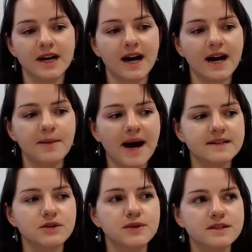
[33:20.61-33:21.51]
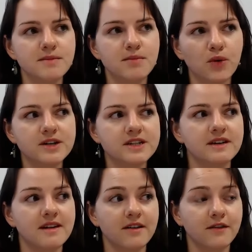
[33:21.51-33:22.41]
And so it's
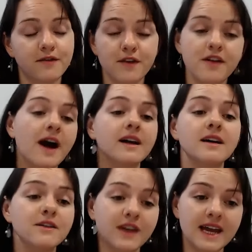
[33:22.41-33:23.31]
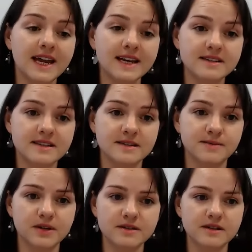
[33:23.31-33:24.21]
important for that kind of case,
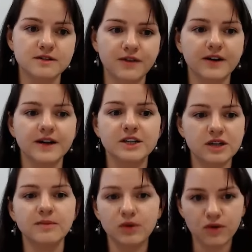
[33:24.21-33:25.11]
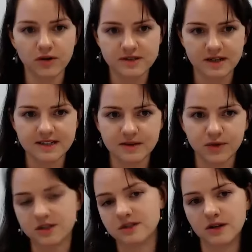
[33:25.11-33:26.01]
because it's a very cheap, low cost item,
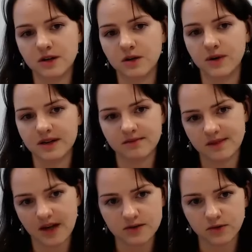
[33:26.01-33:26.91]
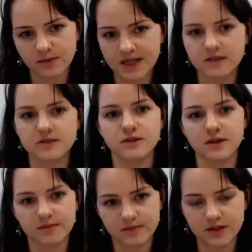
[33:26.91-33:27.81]
which is going to go in household bins
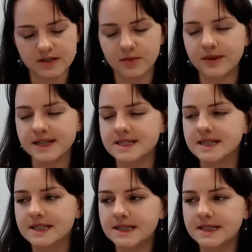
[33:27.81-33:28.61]
or municipal bins.